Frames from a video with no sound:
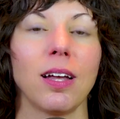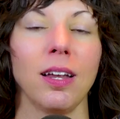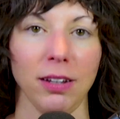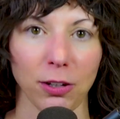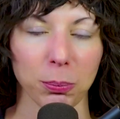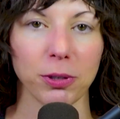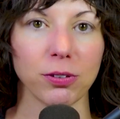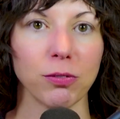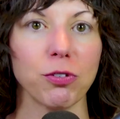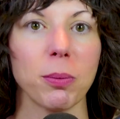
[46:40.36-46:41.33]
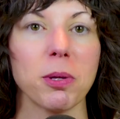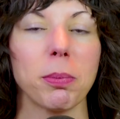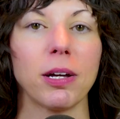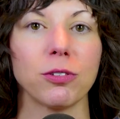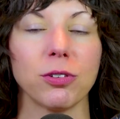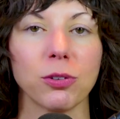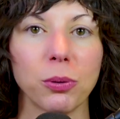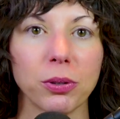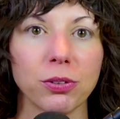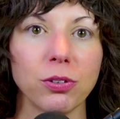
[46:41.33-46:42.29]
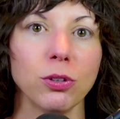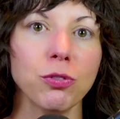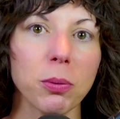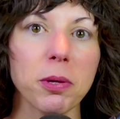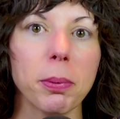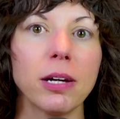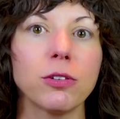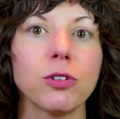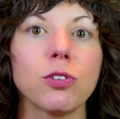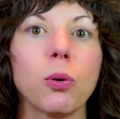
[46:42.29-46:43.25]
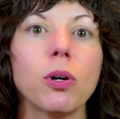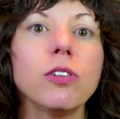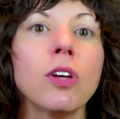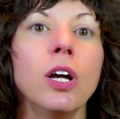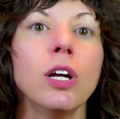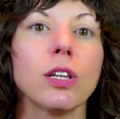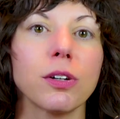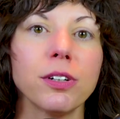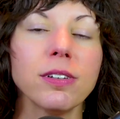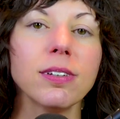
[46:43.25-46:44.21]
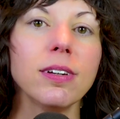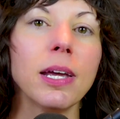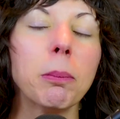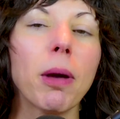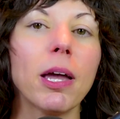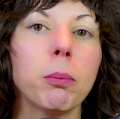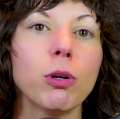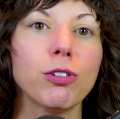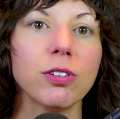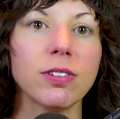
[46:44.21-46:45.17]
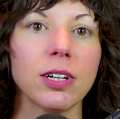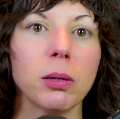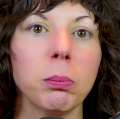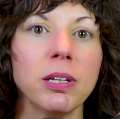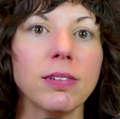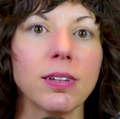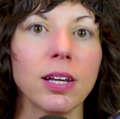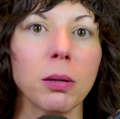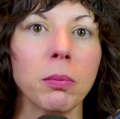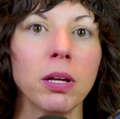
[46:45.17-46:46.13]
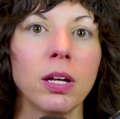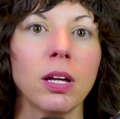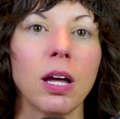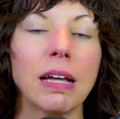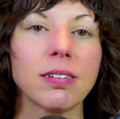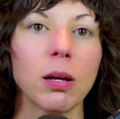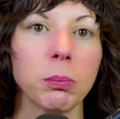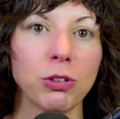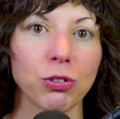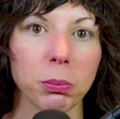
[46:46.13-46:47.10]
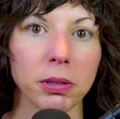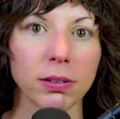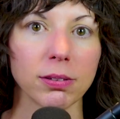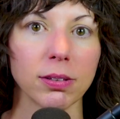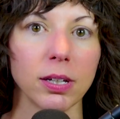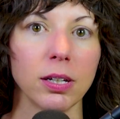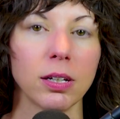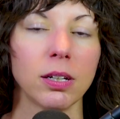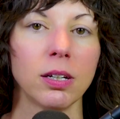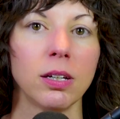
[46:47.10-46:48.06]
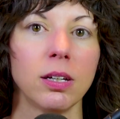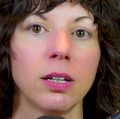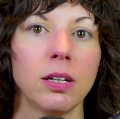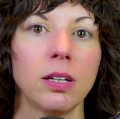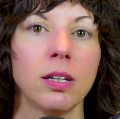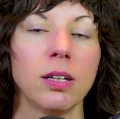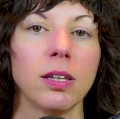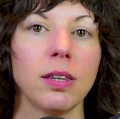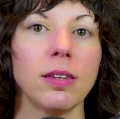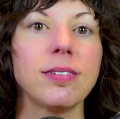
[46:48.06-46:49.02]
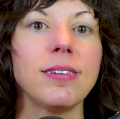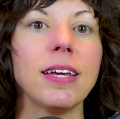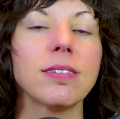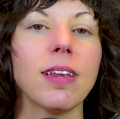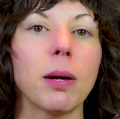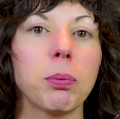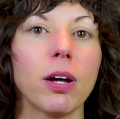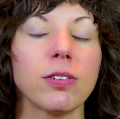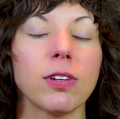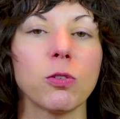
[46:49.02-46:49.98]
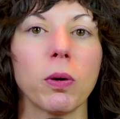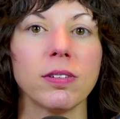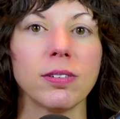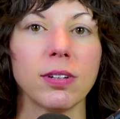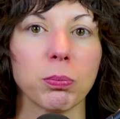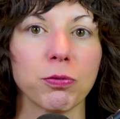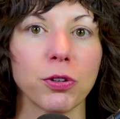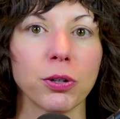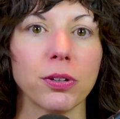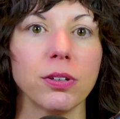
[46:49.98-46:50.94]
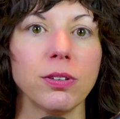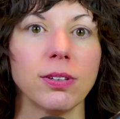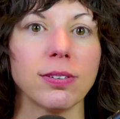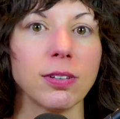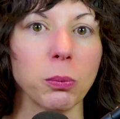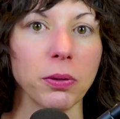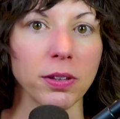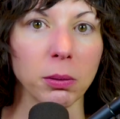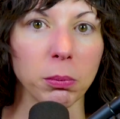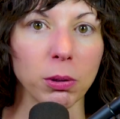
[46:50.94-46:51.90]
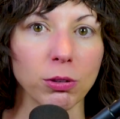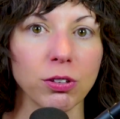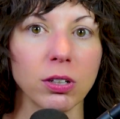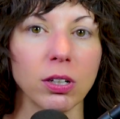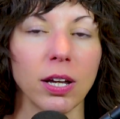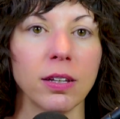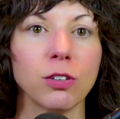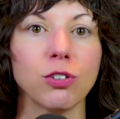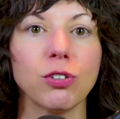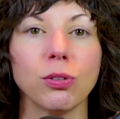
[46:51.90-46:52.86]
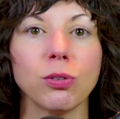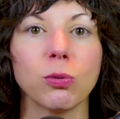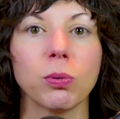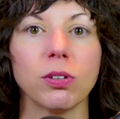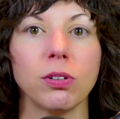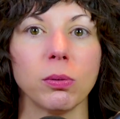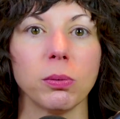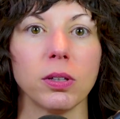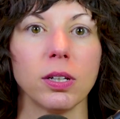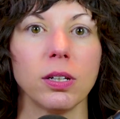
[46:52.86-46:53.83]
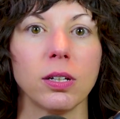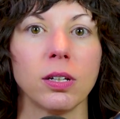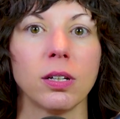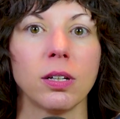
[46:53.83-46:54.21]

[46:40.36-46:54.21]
another person from the Boundaries course too, from the Boundaries course, learning to name my emotions and admit to them has helped me tremendously. This takes that process one step further to sit with the emotion and then choose what to do with it.